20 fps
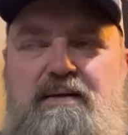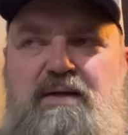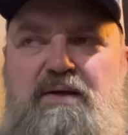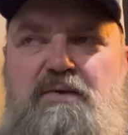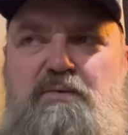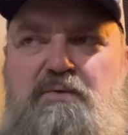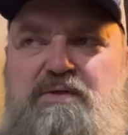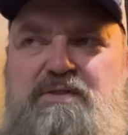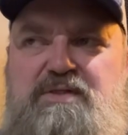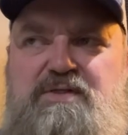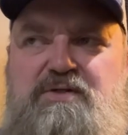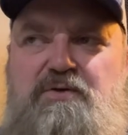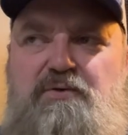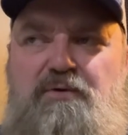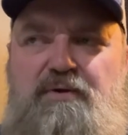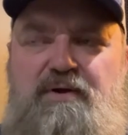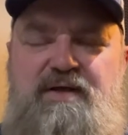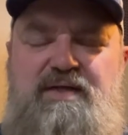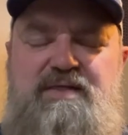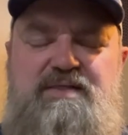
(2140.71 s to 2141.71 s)
It was
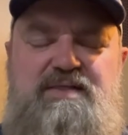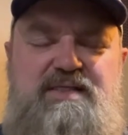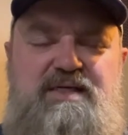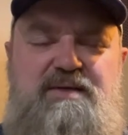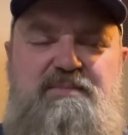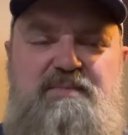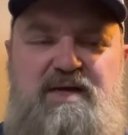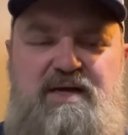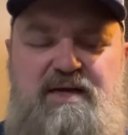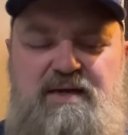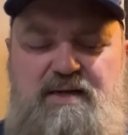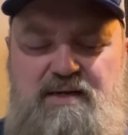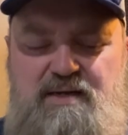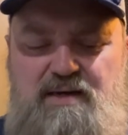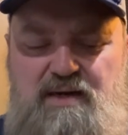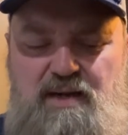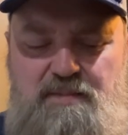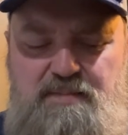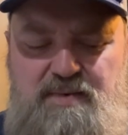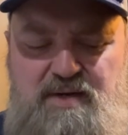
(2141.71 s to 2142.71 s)
crazy,
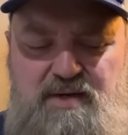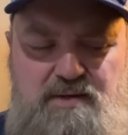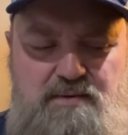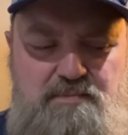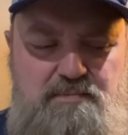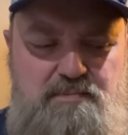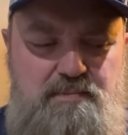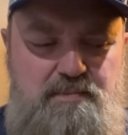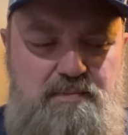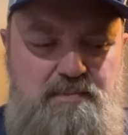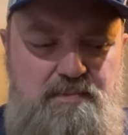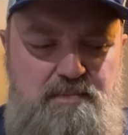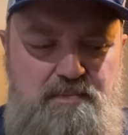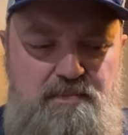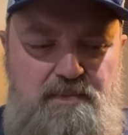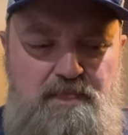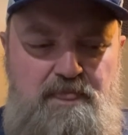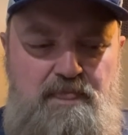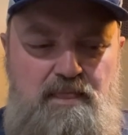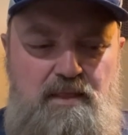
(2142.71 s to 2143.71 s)
man. I mean,
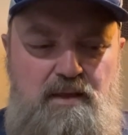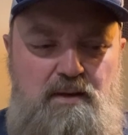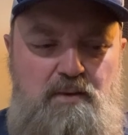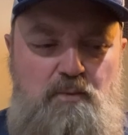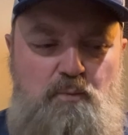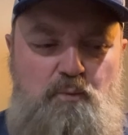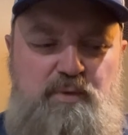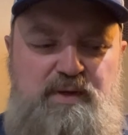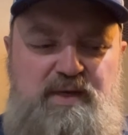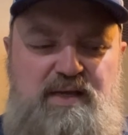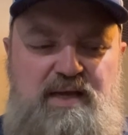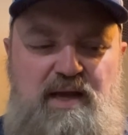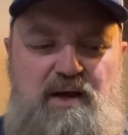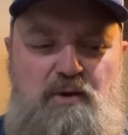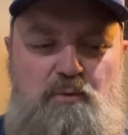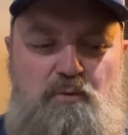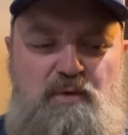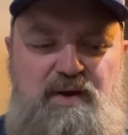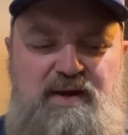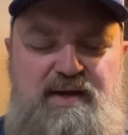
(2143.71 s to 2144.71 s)
we
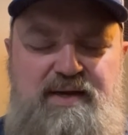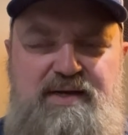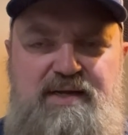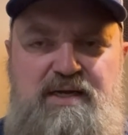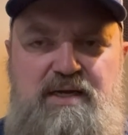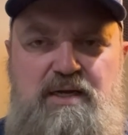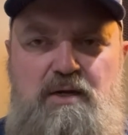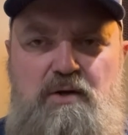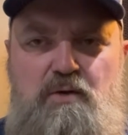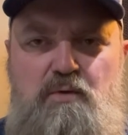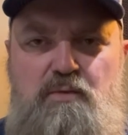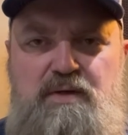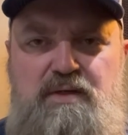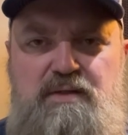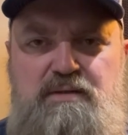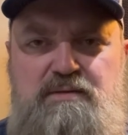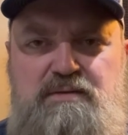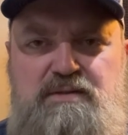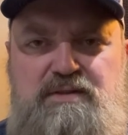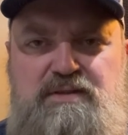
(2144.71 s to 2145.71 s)
got radio
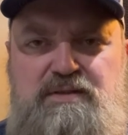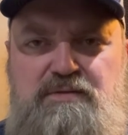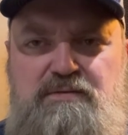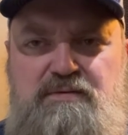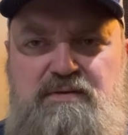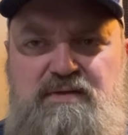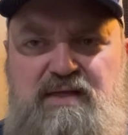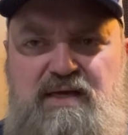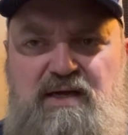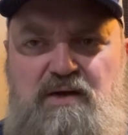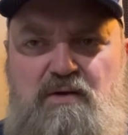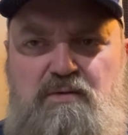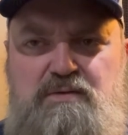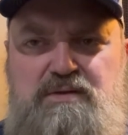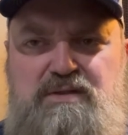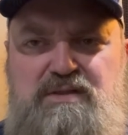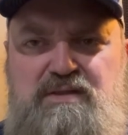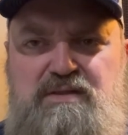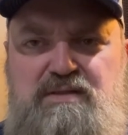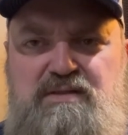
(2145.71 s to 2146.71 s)
in
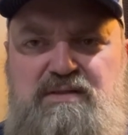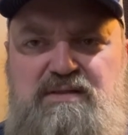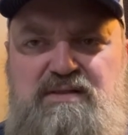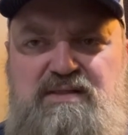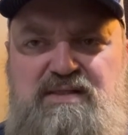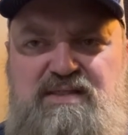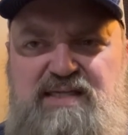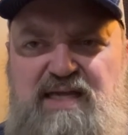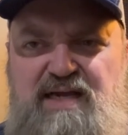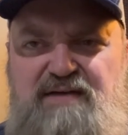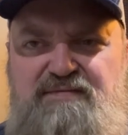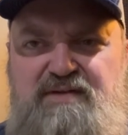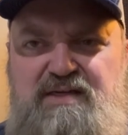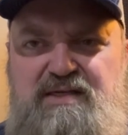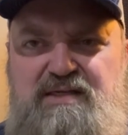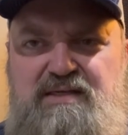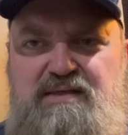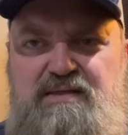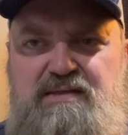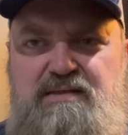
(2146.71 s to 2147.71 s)

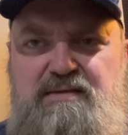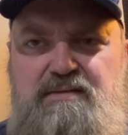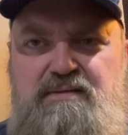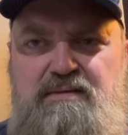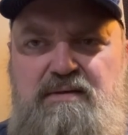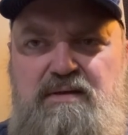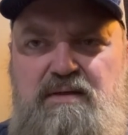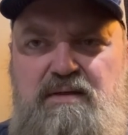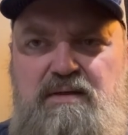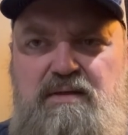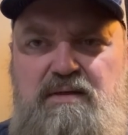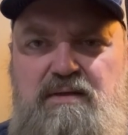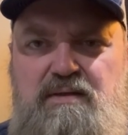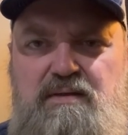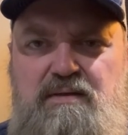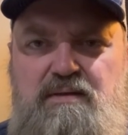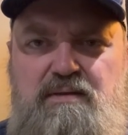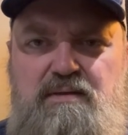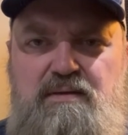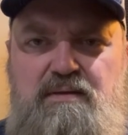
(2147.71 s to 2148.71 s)
2007,
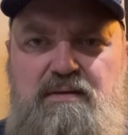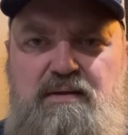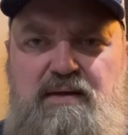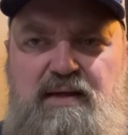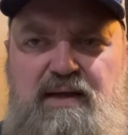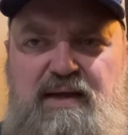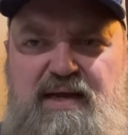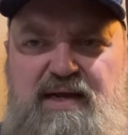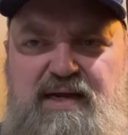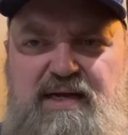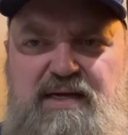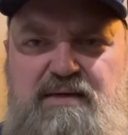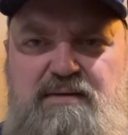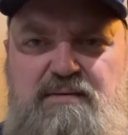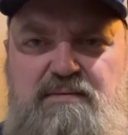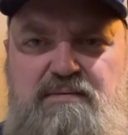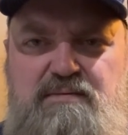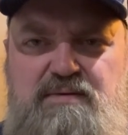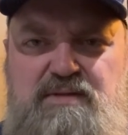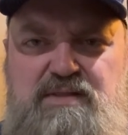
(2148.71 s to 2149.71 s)

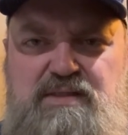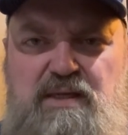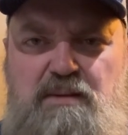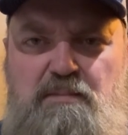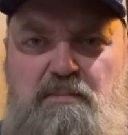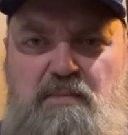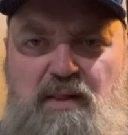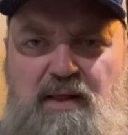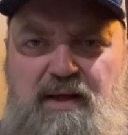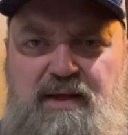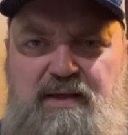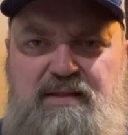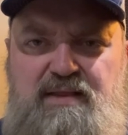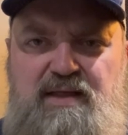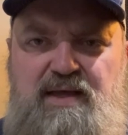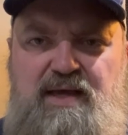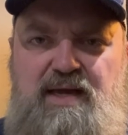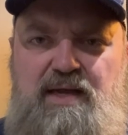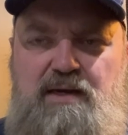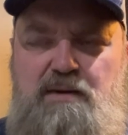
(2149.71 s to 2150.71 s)
8, something like
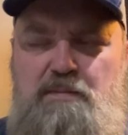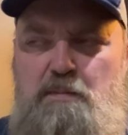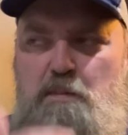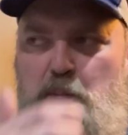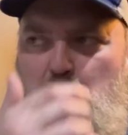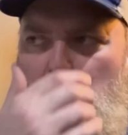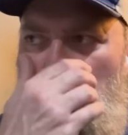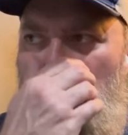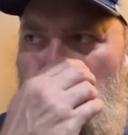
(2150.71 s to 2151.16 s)
that.